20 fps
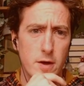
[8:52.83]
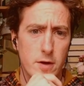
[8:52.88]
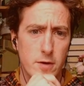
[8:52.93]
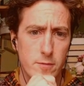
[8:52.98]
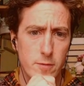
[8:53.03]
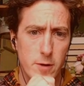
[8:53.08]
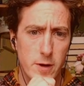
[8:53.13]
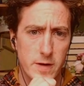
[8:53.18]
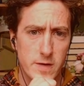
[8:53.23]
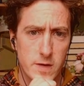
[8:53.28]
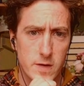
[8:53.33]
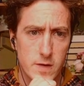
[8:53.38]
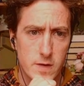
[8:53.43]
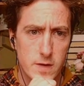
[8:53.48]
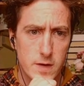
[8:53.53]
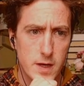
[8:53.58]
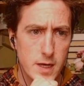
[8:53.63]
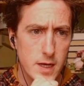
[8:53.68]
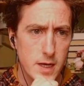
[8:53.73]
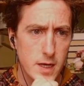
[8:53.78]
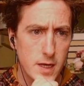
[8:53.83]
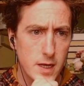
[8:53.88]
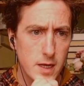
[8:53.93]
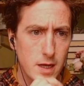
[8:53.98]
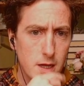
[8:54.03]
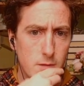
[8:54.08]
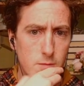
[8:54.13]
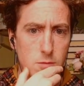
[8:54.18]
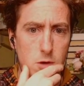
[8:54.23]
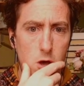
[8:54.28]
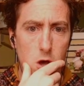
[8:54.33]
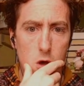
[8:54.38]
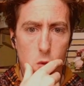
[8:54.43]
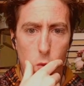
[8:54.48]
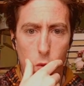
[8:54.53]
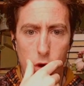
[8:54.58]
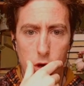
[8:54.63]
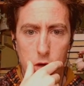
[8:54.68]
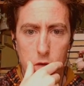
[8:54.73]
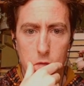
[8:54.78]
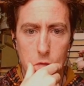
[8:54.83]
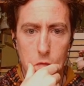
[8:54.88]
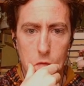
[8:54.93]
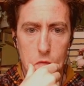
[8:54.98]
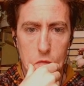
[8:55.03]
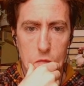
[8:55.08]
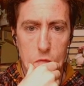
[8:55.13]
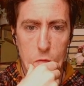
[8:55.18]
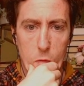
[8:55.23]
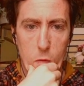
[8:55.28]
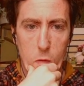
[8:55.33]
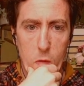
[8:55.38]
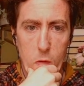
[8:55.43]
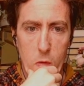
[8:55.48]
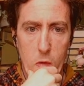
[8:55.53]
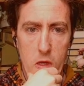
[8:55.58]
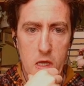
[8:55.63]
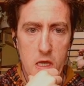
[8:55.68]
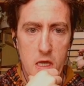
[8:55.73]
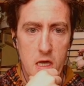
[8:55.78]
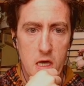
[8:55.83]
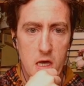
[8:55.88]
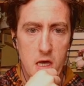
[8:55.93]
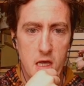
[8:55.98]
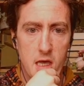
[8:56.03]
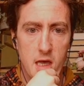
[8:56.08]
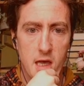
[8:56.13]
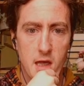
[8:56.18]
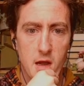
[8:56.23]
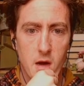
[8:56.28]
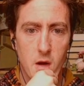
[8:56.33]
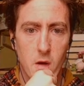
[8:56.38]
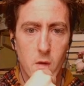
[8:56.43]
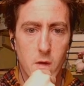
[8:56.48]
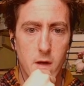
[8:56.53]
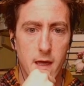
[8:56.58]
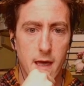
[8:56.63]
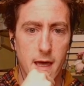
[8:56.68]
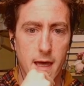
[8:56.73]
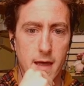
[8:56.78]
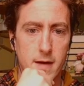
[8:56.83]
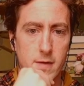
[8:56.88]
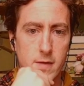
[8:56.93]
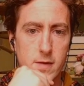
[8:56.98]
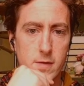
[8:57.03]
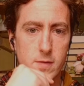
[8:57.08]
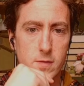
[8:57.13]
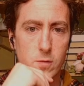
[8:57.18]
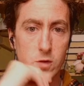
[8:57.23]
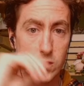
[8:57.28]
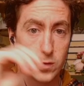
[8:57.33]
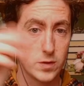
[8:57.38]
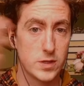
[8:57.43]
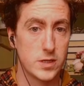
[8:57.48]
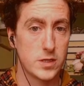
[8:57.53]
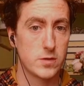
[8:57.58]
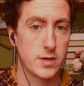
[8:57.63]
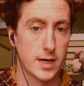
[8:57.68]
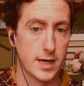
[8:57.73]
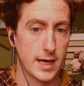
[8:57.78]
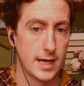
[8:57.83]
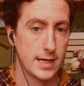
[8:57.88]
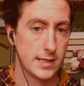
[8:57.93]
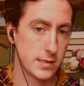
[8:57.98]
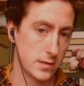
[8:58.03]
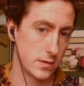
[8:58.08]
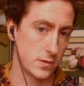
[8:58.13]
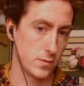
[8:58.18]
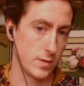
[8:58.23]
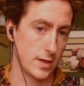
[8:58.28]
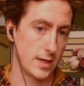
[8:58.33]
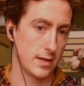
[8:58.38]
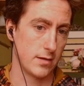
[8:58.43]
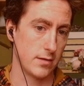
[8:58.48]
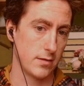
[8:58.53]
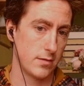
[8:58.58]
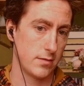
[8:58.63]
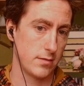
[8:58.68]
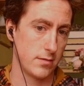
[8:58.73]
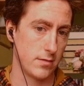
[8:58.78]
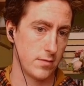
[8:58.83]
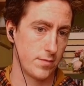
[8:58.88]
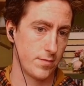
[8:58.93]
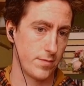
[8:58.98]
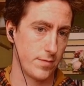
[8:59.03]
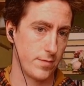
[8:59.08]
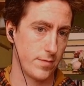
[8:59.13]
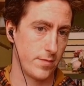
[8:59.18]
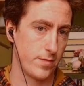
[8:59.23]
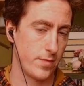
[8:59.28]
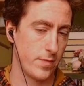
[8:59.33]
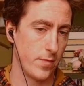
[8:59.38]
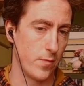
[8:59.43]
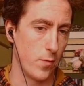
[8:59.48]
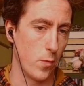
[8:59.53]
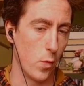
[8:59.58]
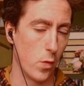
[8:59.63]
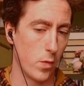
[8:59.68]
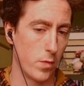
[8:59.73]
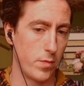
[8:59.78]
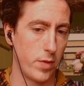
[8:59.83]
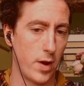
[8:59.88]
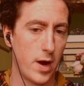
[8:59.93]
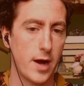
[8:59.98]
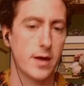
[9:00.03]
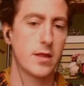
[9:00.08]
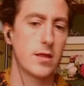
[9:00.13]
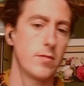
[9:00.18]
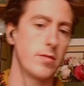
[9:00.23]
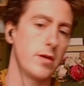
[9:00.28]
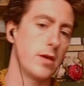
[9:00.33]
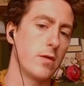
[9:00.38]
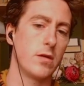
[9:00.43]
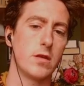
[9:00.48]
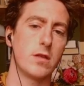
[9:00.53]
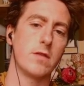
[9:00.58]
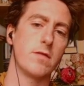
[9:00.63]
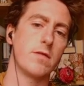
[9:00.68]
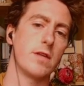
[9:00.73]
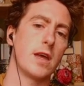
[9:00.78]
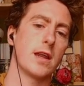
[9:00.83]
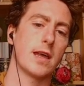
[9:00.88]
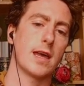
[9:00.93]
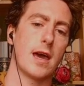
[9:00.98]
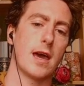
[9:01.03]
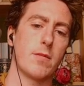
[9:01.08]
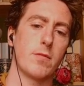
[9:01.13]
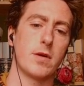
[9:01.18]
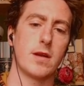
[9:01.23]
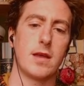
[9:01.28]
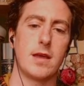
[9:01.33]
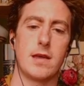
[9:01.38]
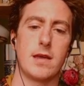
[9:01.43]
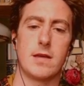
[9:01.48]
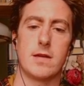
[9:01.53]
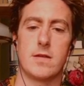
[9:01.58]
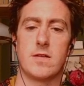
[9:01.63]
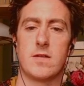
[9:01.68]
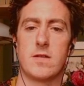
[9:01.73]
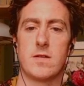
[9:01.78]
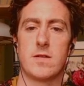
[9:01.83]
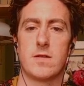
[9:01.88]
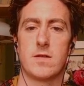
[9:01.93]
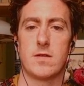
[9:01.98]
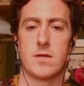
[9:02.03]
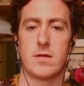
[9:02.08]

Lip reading: Right. What we can look at once we do get castled as well. Part of the beauty of the Vienna gambit is